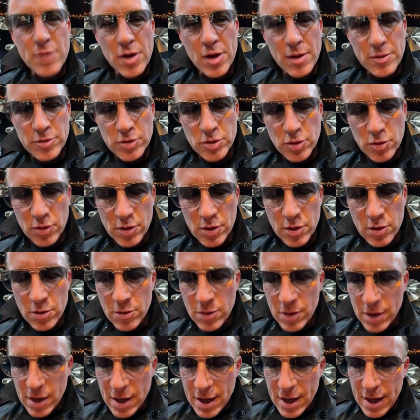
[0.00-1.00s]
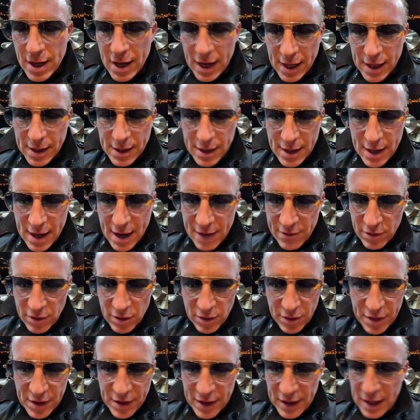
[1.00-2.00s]
come true, and never
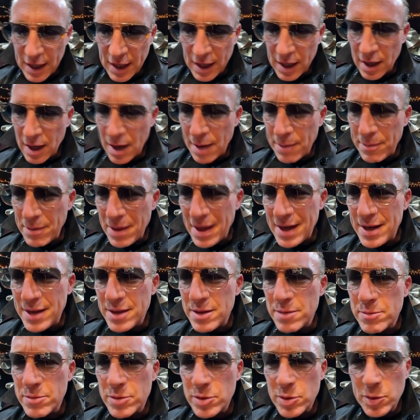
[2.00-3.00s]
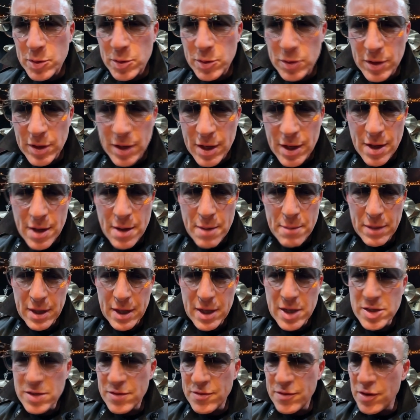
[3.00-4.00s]
thinking I'm not in the mood,
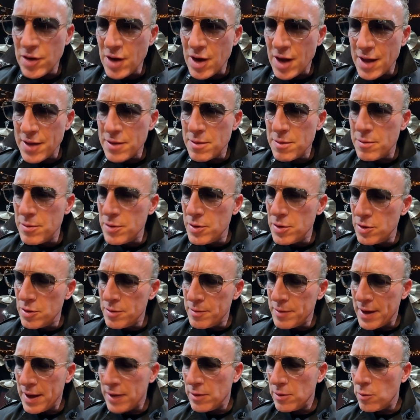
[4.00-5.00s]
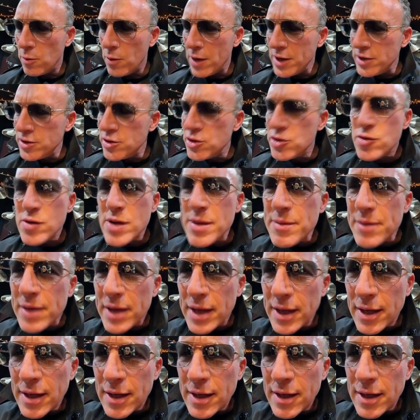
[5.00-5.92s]
because if you're not in the mood, man, why'd you dream it?